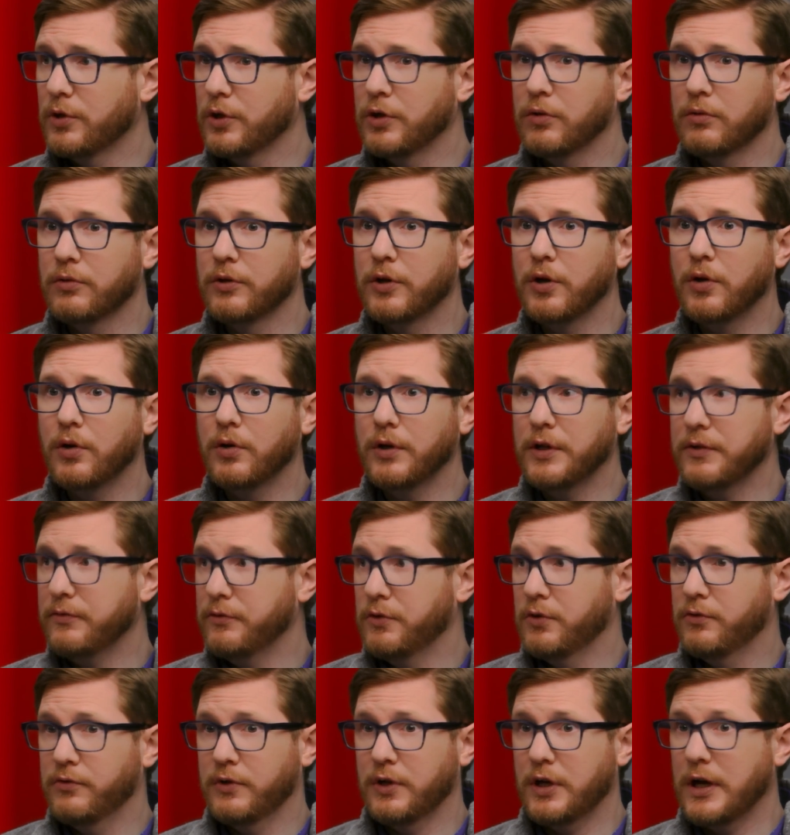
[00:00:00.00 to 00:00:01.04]
You don't know
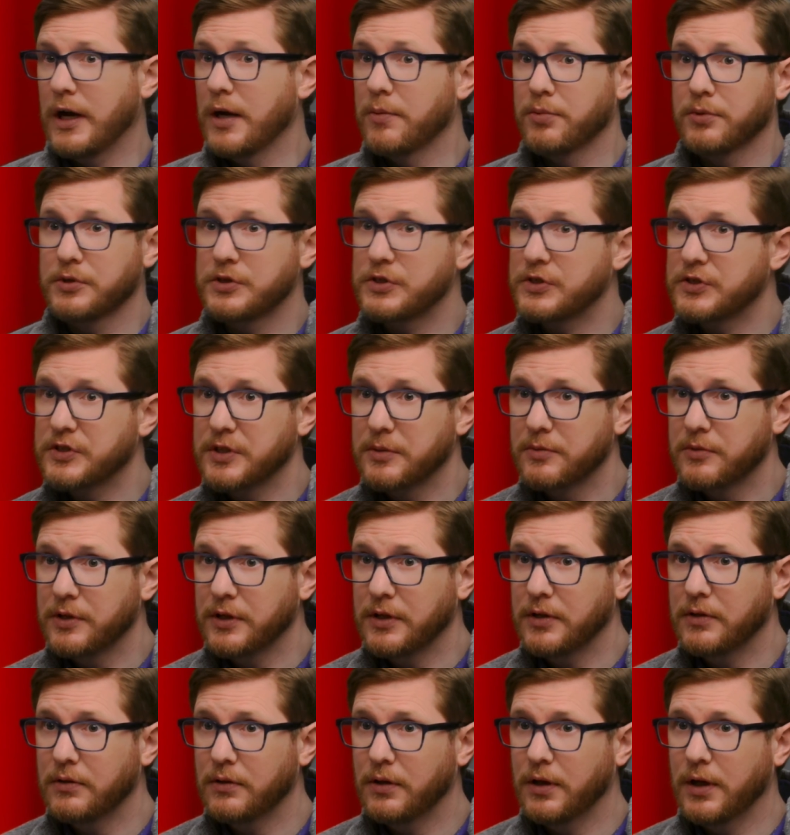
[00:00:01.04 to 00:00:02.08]
if you've accomplished
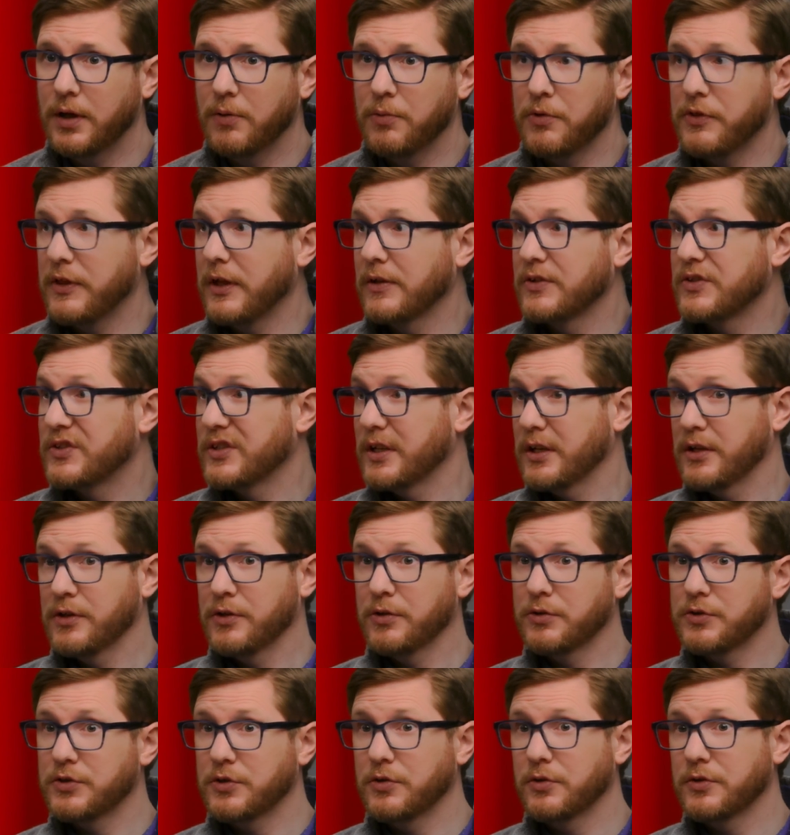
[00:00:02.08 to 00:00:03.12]
something without setting
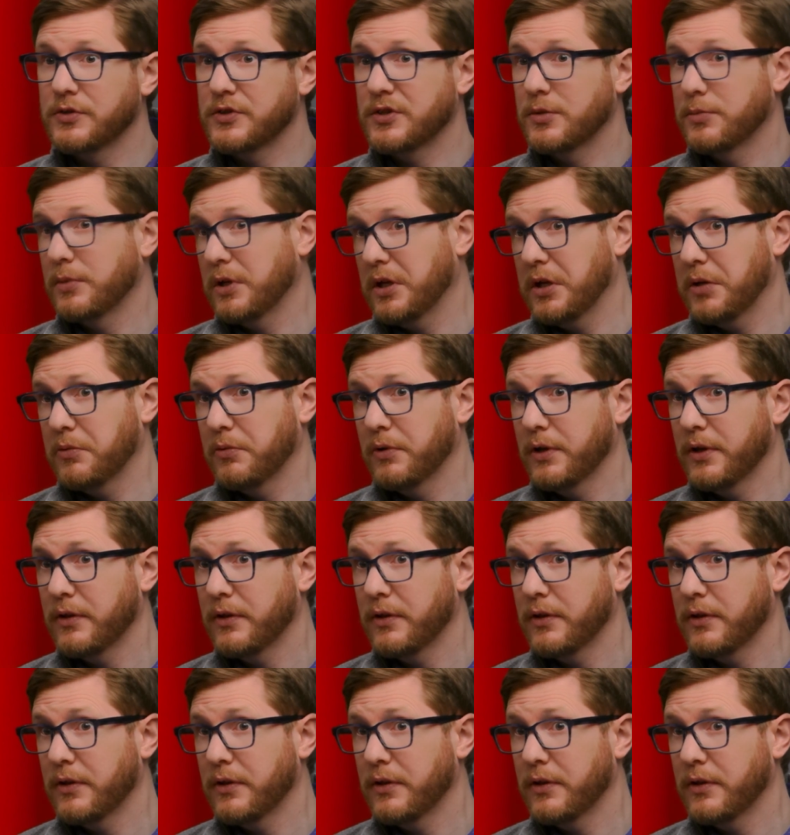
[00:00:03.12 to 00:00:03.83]
those goals to begin